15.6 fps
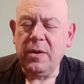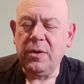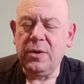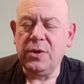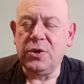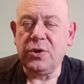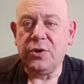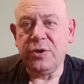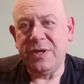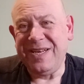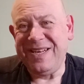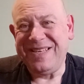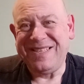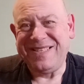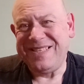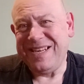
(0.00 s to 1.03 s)
you don't
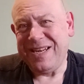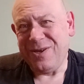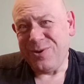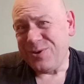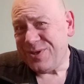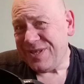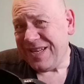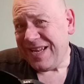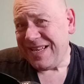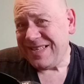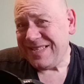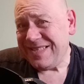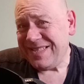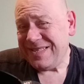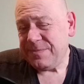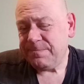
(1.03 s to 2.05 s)
need to take loads of
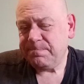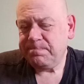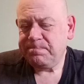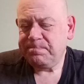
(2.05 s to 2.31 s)
lenses.